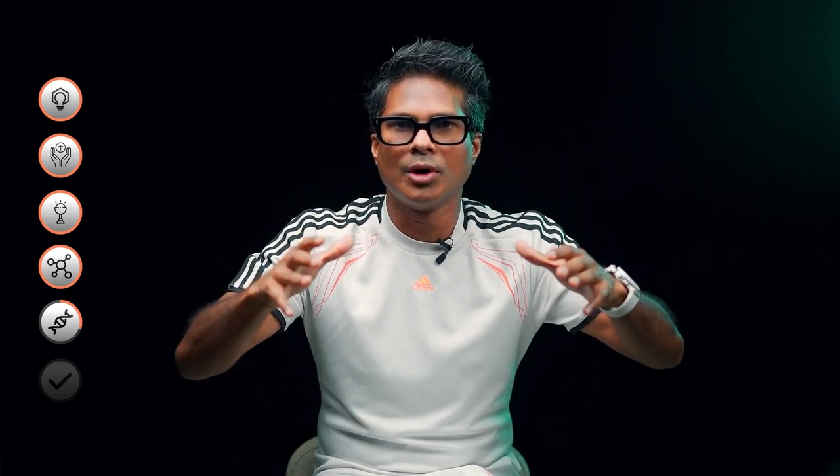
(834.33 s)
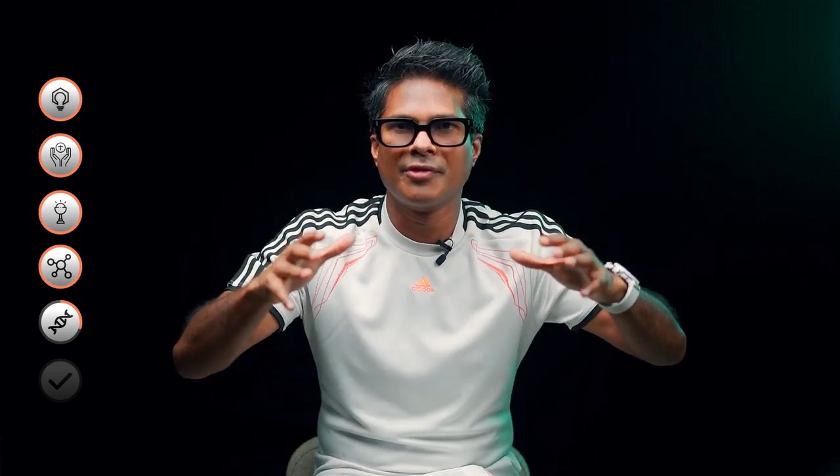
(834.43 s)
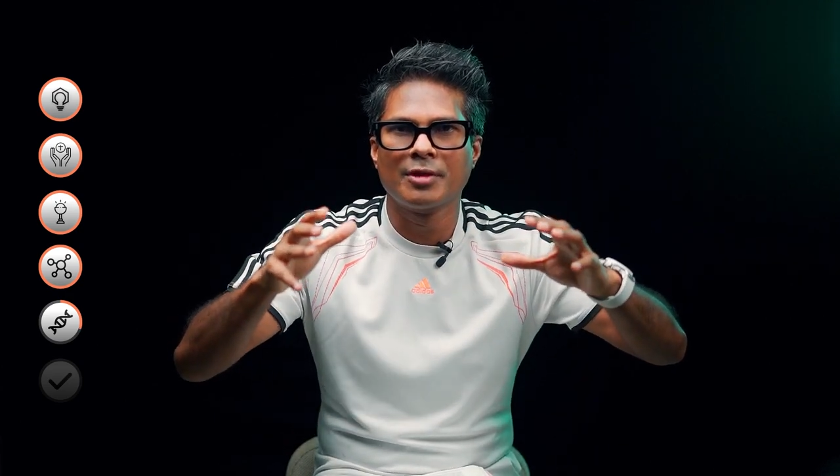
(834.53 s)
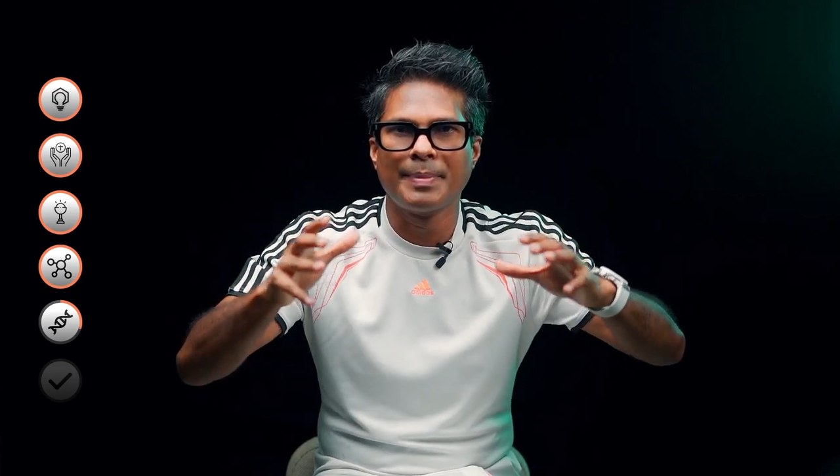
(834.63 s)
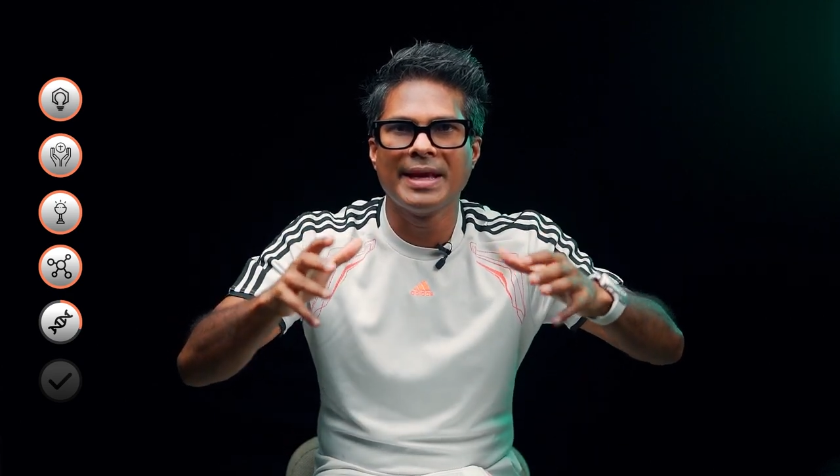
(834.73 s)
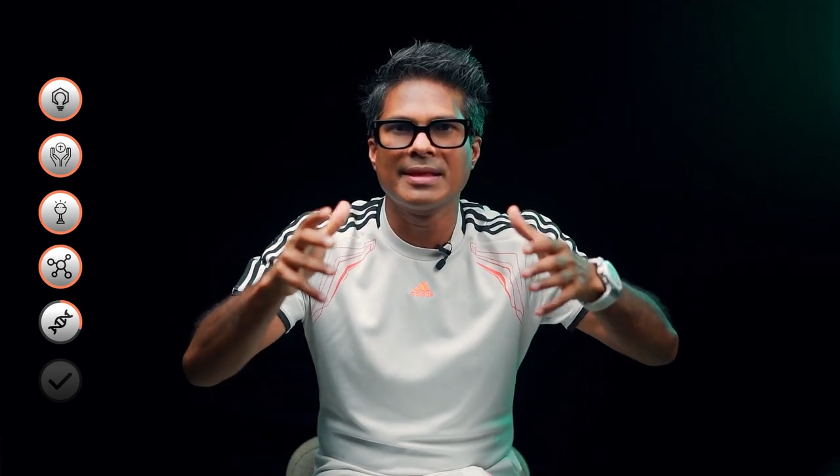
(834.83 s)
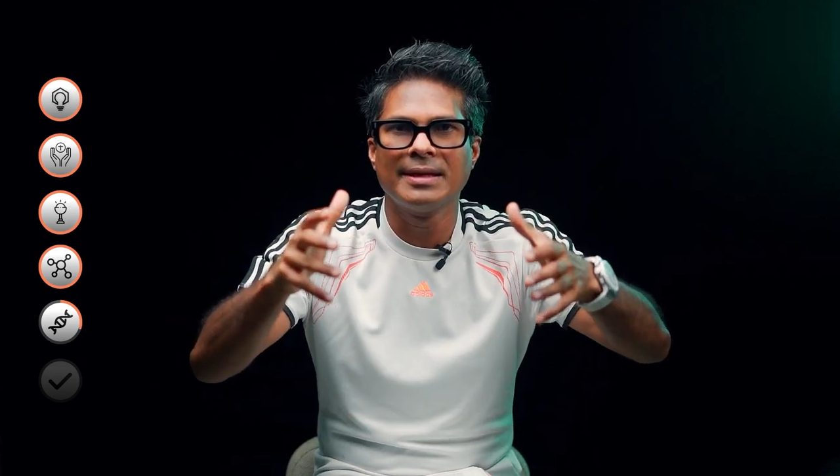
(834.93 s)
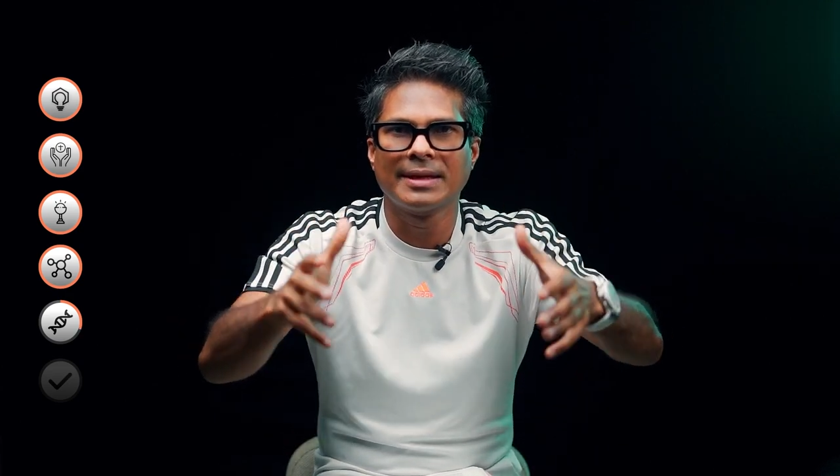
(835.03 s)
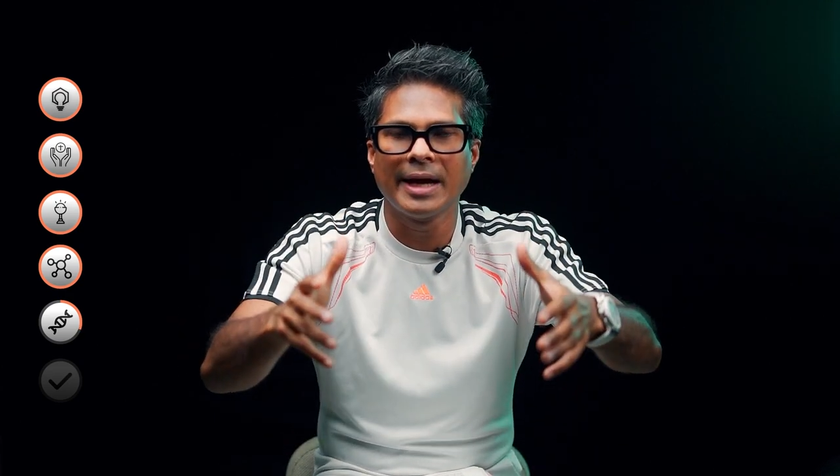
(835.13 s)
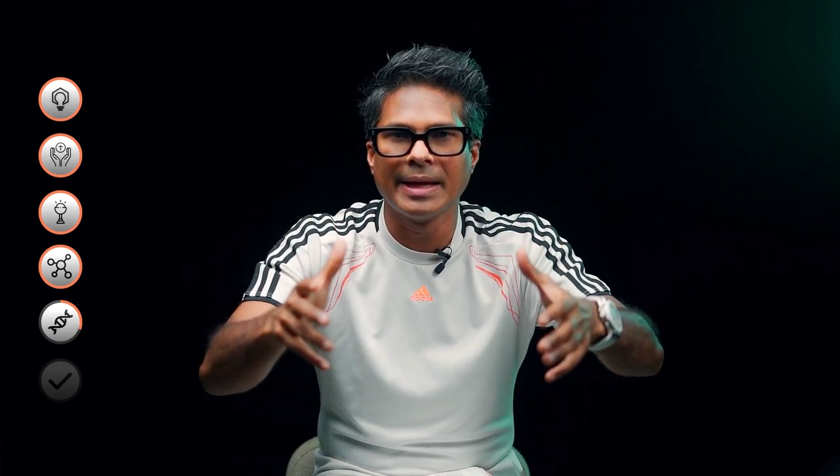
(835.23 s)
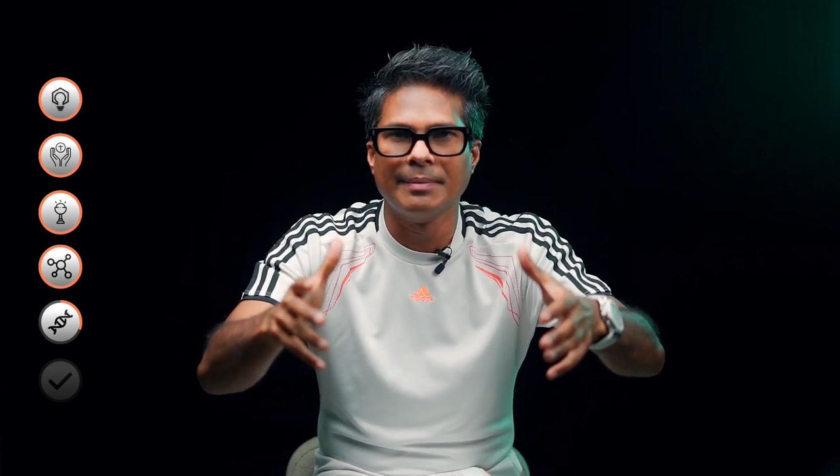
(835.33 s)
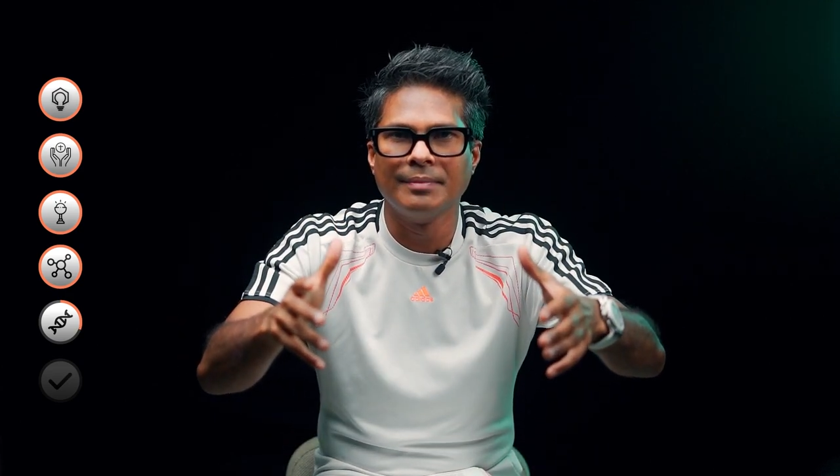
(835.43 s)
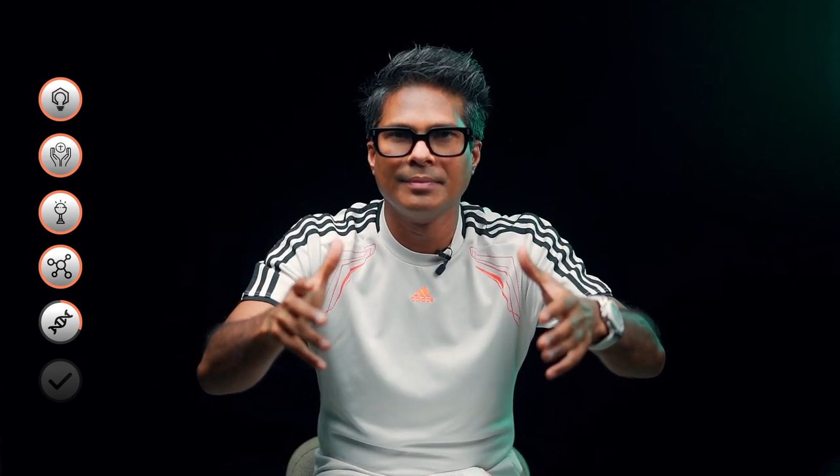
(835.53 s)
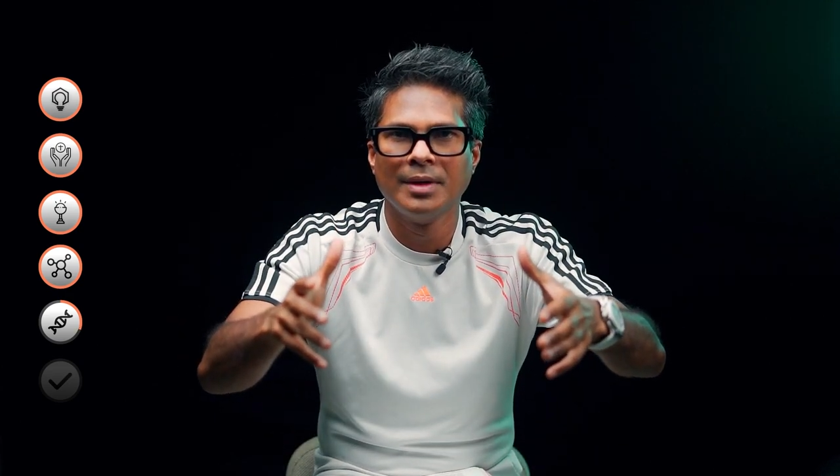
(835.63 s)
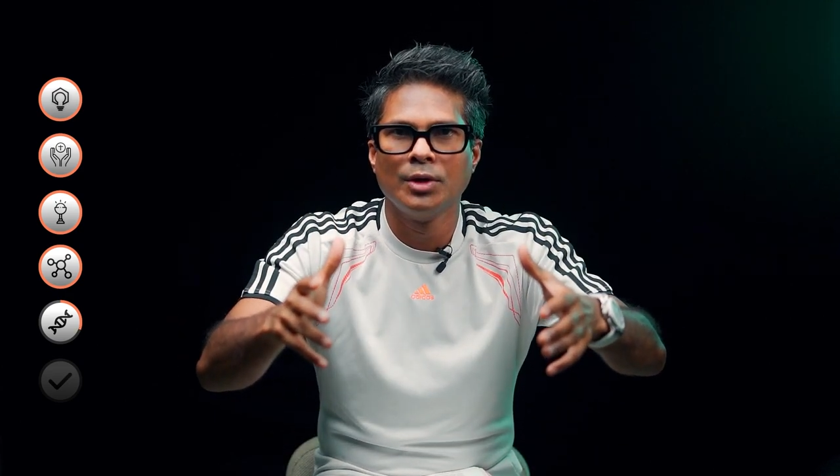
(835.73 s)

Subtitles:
of space and time